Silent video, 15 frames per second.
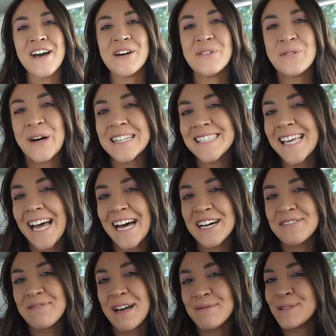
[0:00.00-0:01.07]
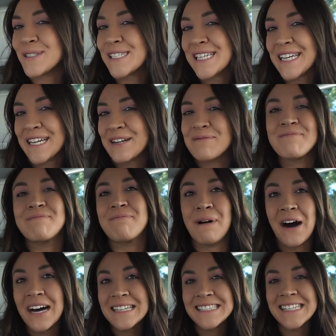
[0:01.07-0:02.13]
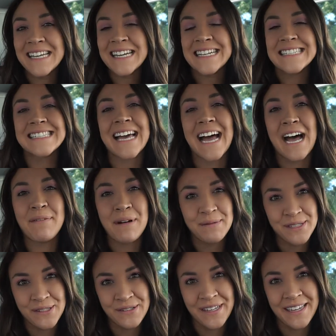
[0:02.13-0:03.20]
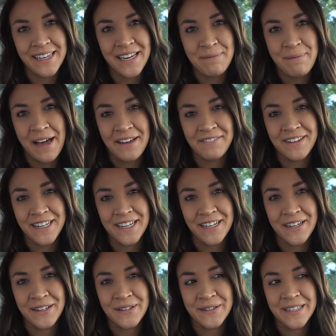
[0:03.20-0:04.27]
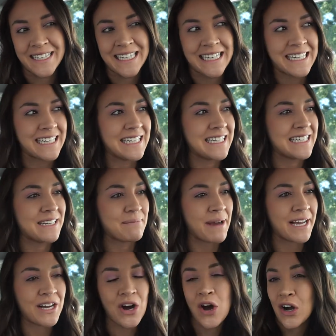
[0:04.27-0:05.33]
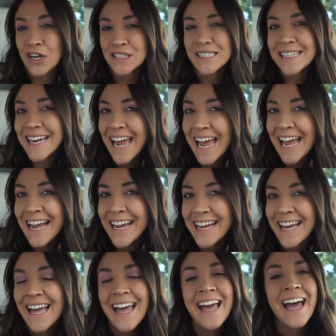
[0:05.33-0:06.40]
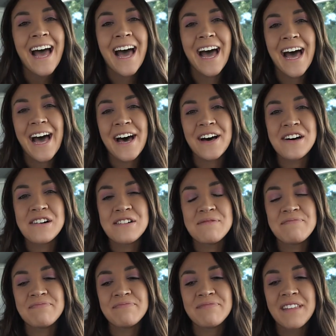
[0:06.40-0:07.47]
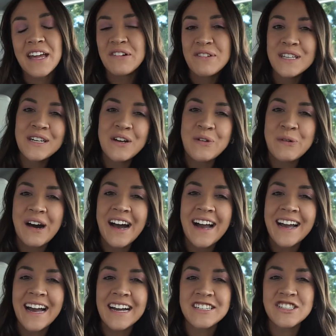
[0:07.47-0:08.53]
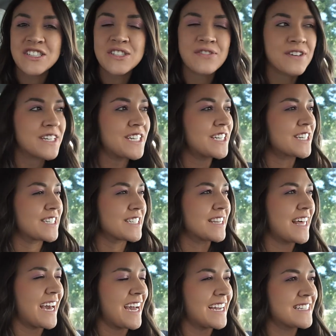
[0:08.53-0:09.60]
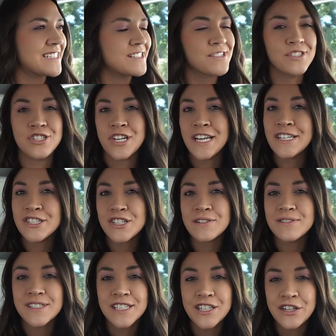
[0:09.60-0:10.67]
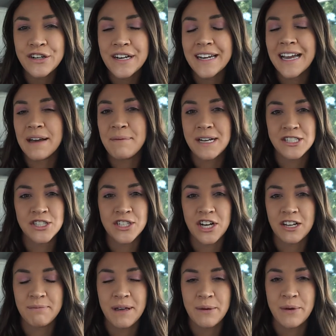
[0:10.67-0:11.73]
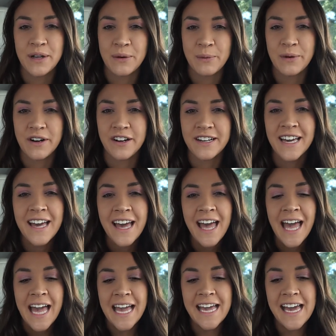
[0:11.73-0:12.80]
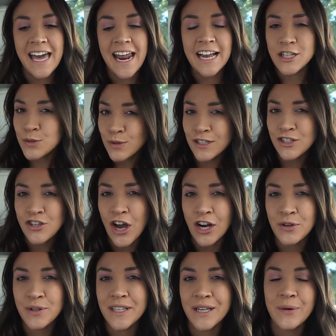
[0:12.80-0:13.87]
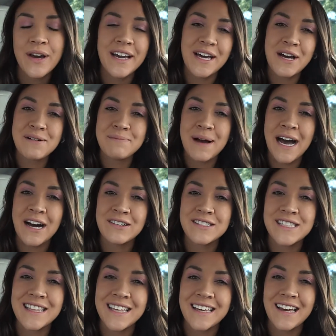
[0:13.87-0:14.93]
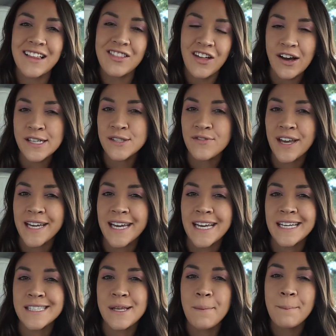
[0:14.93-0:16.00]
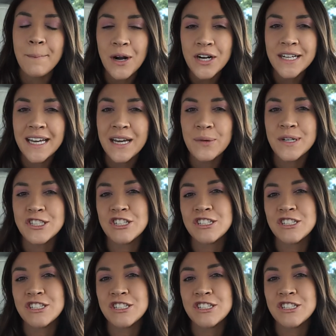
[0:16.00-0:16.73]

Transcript: What's up my boutique bosses? Um, I'm doing my video in my car today. Um, I don't really know why, I just figured that it's a change of scenery. I'm actually on my way to work and I just wanted to talk really quick about the Las Vegas market, which